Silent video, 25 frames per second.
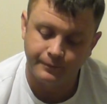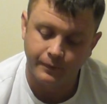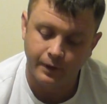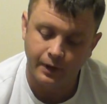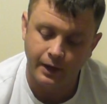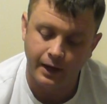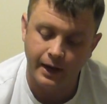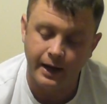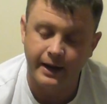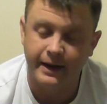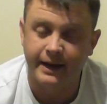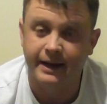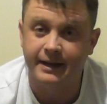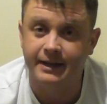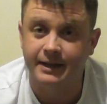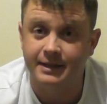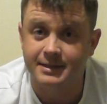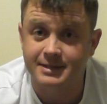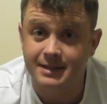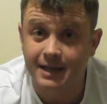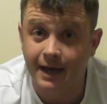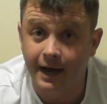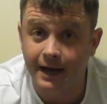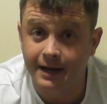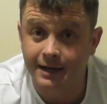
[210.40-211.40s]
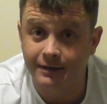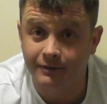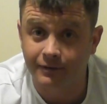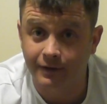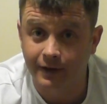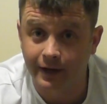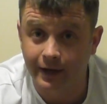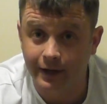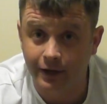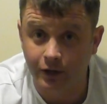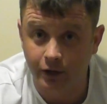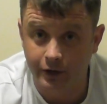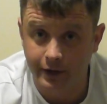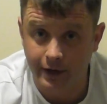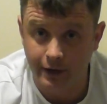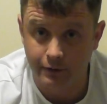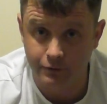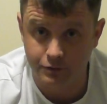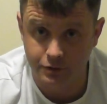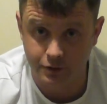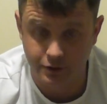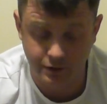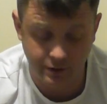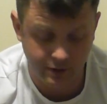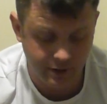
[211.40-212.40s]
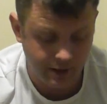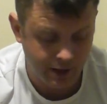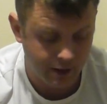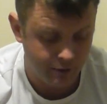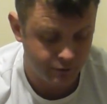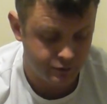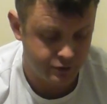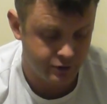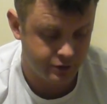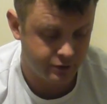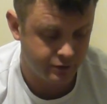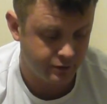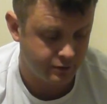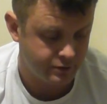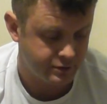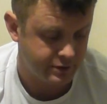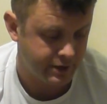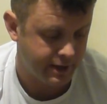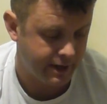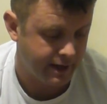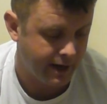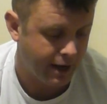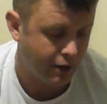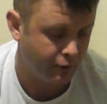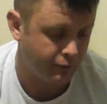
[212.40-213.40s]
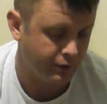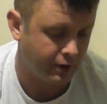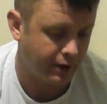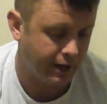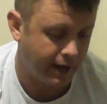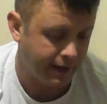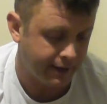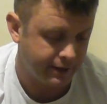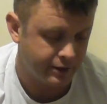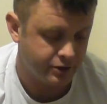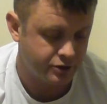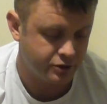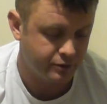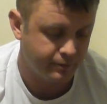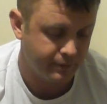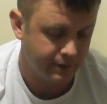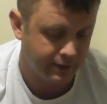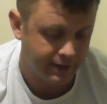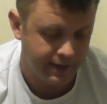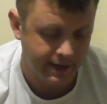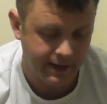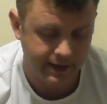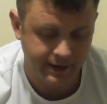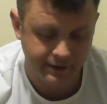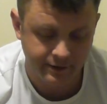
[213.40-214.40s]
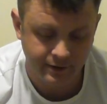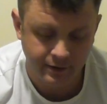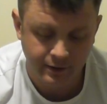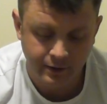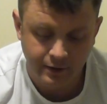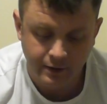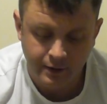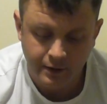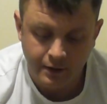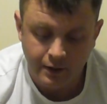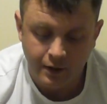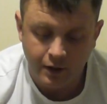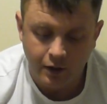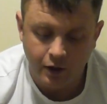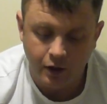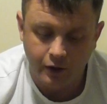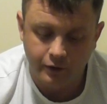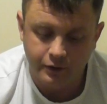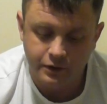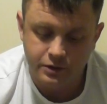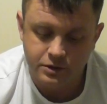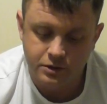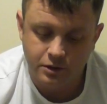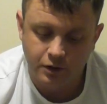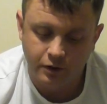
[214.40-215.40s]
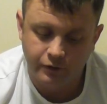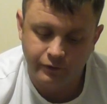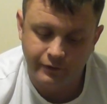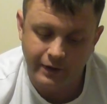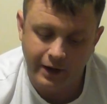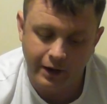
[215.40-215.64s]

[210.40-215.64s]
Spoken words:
like an idiot's guide, if you like, on how to use it and how the lines should be laid on the stuff.